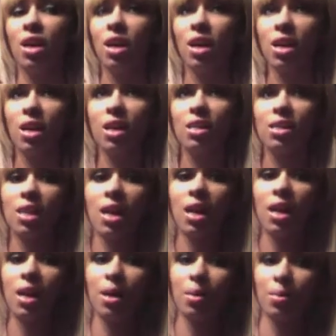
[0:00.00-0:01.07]
because,
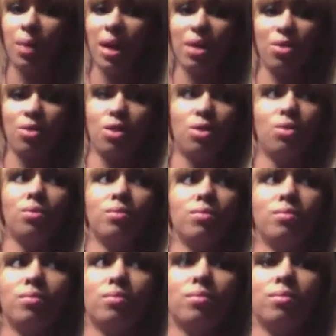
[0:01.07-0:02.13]
I don't know,
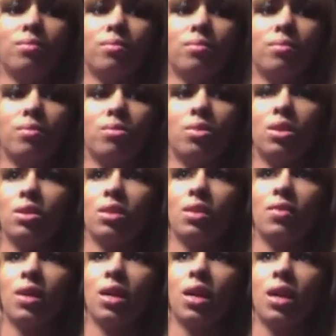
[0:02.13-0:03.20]
what else have
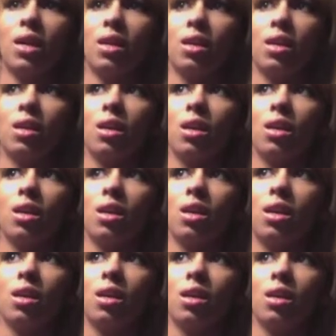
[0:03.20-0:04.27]
I gotten?
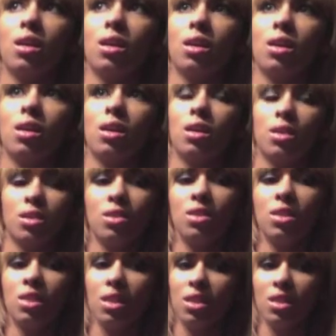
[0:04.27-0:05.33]
You're
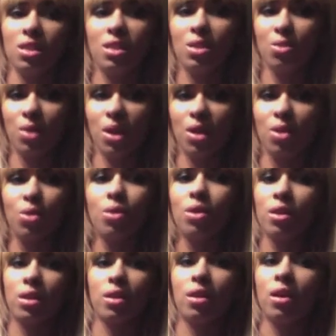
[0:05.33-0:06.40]
just here to see Randy
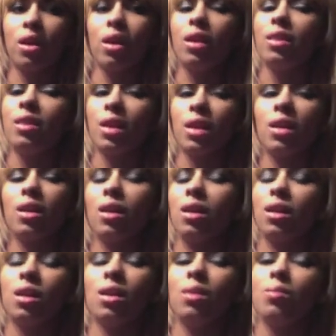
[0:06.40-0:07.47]
Orton. Like,
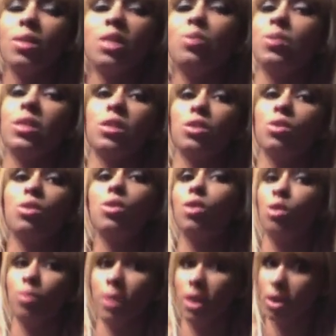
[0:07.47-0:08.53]
bitch, please, you don't
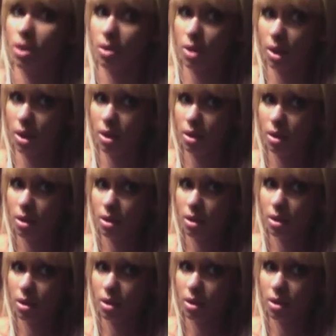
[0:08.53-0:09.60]
know me, okay?
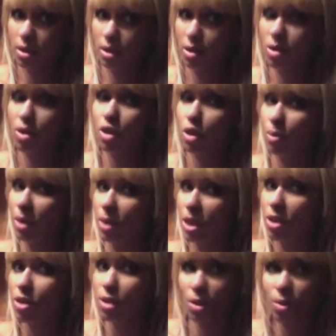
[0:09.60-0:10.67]
You don't know me, you
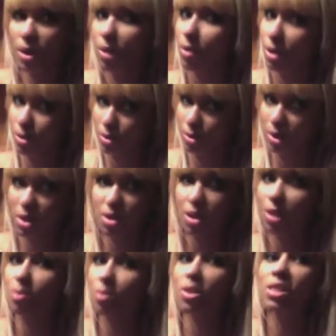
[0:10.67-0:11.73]
don't know what I went through. That's
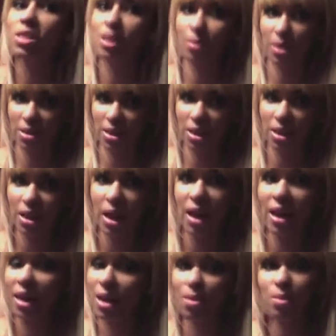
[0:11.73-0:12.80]
all I'm going to say about that. I
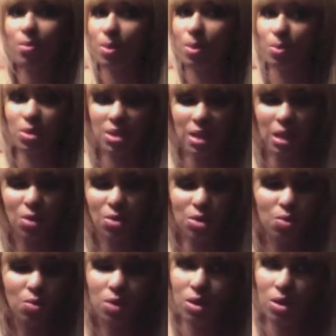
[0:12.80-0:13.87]
hate when people say who's
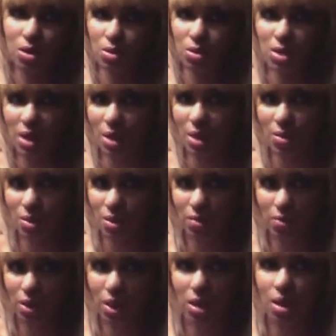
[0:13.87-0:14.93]
a real and who's not a real
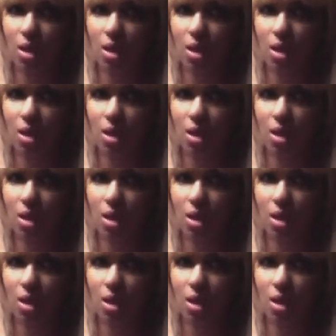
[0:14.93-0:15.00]
fan,